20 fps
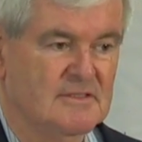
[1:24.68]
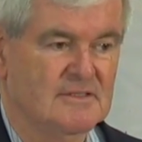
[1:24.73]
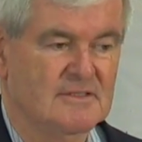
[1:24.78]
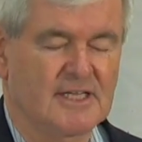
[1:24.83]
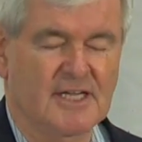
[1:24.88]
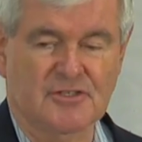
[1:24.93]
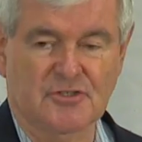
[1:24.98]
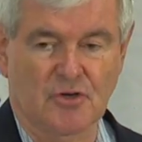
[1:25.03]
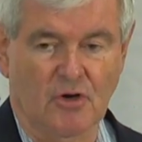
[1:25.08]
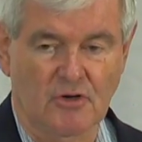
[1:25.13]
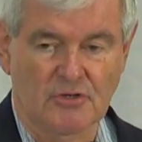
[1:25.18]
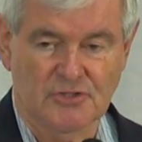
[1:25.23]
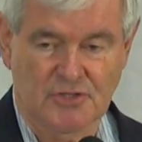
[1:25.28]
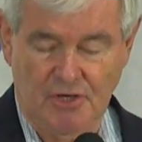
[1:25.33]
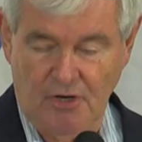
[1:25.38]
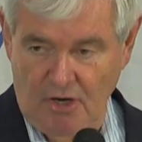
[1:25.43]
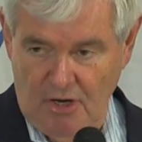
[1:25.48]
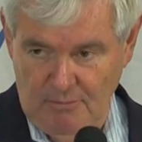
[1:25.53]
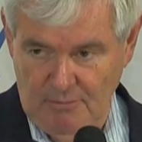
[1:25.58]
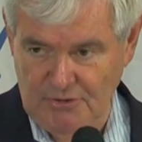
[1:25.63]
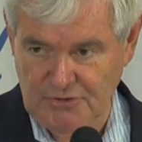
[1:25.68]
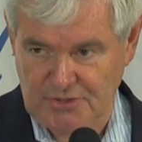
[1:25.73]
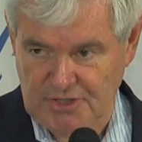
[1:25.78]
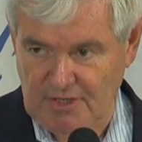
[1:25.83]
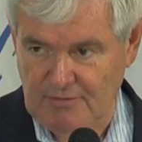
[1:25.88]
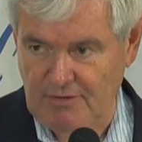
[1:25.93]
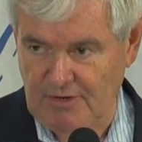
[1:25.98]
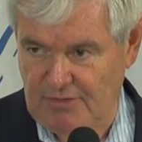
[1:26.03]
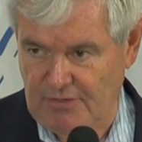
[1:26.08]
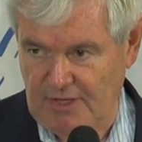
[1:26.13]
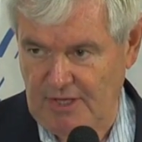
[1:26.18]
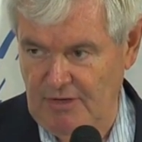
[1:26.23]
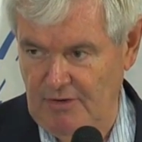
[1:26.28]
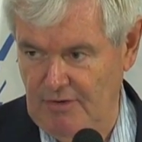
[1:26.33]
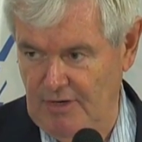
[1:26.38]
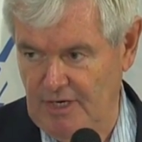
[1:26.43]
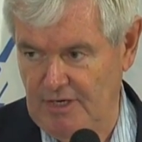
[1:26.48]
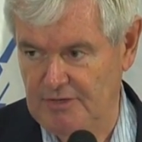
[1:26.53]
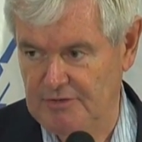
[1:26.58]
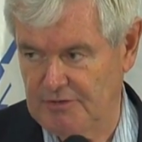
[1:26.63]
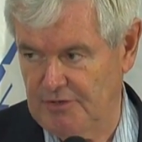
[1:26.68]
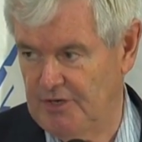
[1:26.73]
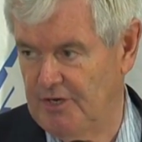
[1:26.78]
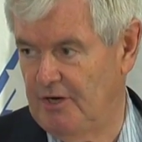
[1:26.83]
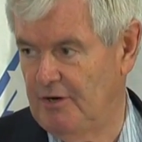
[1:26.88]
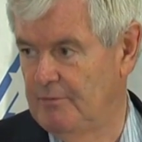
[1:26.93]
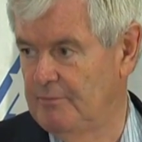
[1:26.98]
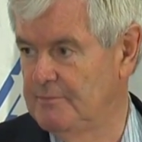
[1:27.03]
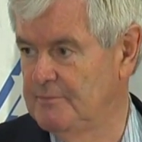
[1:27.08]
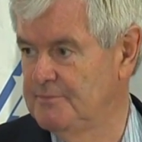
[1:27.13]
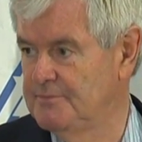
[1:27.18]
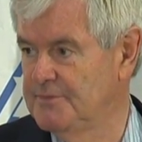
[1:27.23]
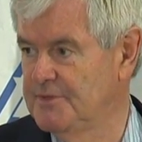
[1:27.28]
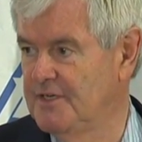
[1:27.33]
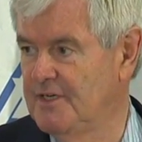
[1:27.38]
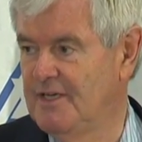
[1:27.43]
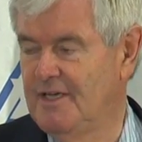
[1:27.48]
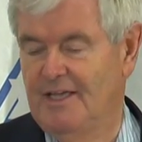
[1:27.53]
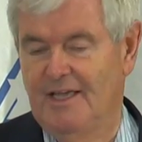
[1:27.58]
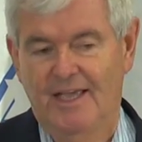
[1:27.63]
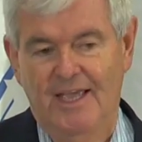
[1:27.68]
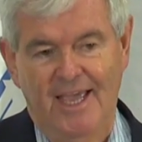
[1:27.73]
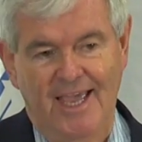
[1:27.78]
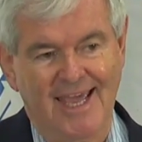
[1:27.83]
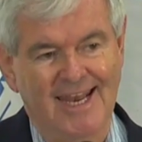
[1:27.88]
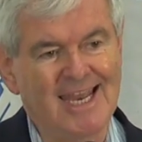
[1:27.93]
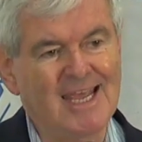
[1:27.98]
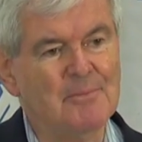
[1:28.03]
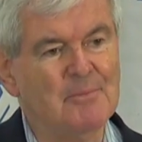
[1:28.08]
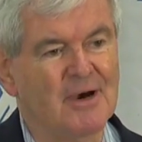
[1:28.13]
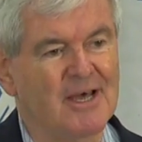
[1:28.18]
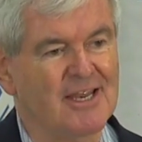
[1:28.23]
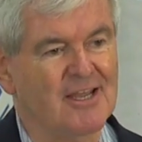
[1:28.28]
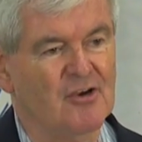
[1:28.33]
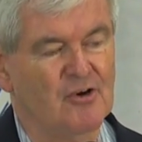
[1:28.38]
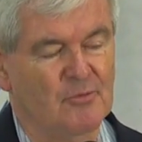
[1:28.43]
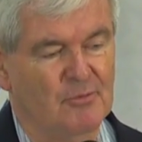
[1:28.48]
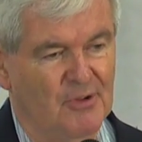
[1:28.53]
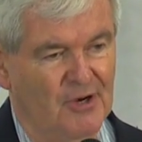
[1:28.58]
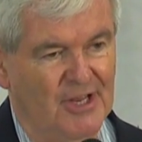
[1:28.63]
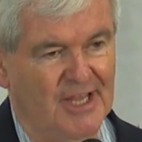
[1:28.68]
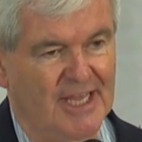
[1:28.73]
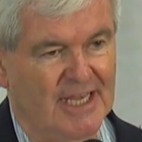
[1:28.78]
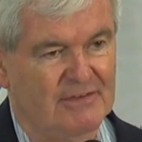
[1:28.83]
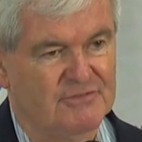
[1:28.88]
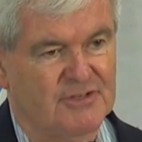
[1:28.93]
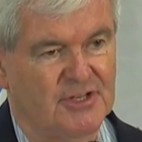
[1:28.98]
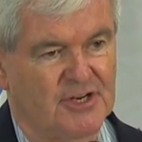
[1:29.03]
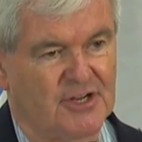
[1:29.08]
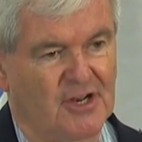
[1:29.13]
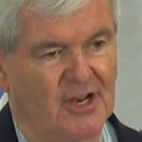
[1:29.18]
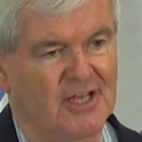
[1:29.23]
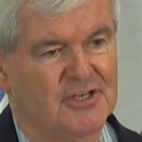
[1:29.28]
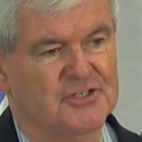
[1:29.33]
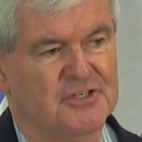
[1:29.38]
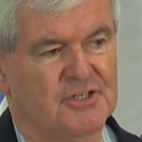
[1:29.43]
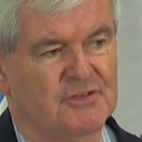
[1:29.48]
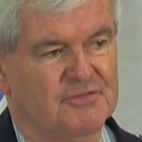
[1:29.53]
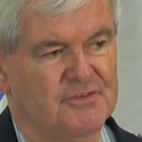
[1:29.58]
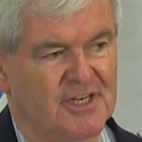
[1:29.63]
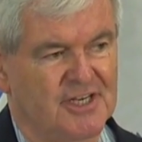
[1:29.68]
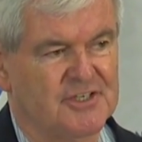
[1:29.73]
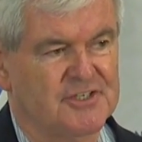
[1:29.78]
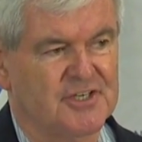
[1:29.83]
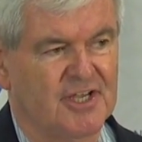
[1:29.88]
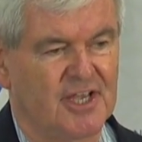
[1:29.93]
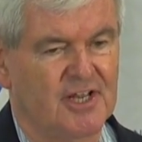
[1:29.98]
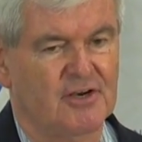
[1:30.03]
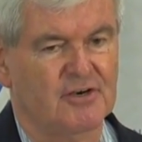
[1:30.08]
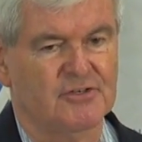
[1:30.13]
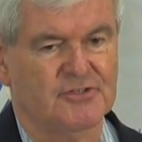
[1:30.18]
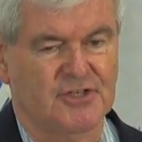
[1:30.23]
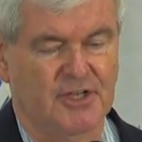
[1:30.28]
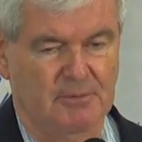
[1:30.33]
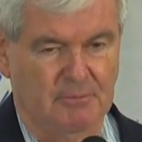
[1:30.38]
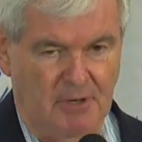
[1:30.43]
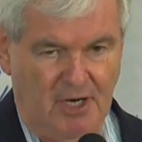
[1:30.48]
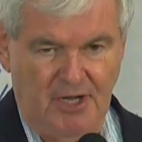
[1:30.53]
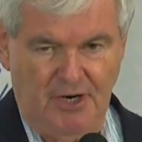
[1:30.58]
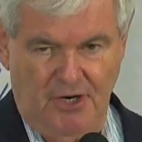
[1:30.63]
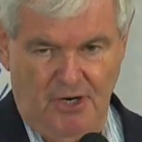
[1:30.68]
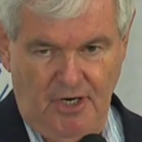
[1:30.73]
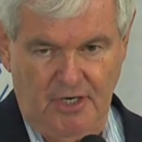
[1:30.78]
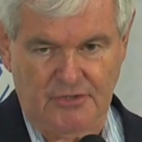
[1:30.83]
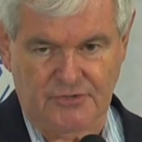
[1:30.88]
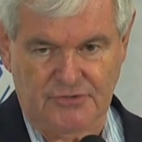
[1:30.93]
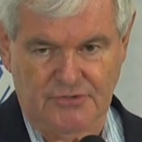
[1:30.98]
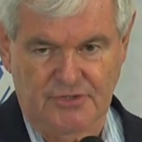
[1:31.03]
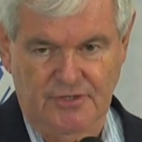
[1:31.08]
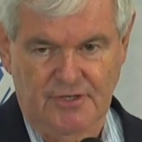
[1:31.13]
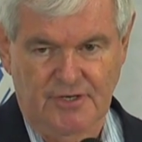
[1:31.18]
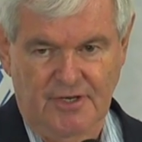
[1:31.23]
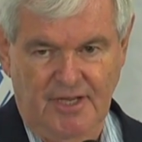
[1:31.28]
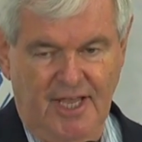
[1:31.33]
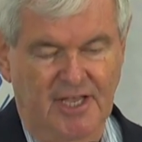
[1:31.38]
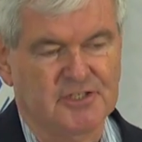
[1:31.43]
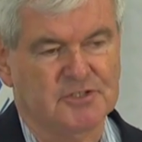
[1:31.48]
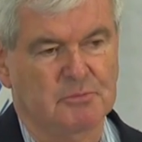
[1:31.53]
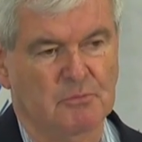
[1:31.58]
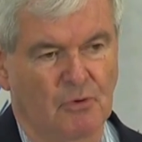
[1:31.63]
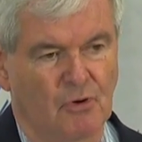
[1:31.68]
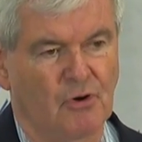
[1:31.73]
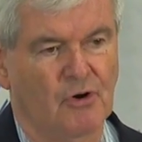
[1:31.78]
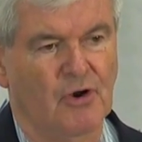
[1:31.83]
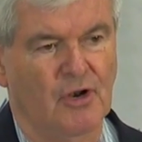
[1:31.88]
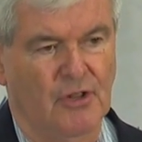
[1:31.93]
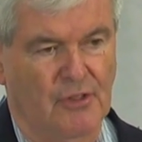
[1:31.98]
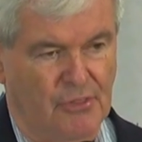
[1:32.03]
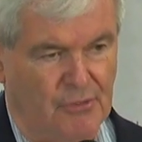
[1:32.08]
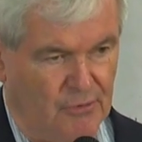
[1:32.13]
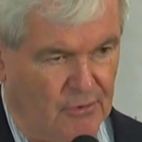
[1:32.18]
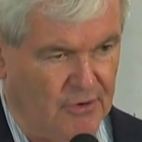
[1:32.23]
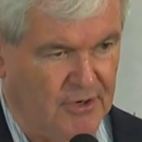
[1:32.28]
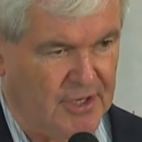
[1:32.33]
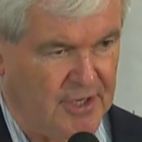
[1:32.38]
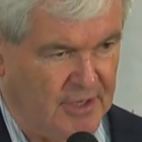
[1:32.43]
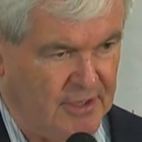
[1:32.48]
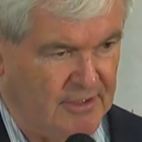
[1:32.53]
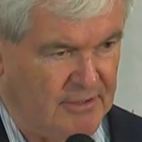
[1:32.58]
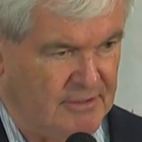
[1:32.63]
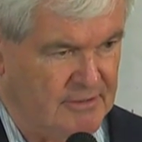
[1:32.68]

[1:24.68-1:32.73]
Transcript: that told you almost everything you needed to know. Anybody who believes that a collection of dictators and monarchs has moral authority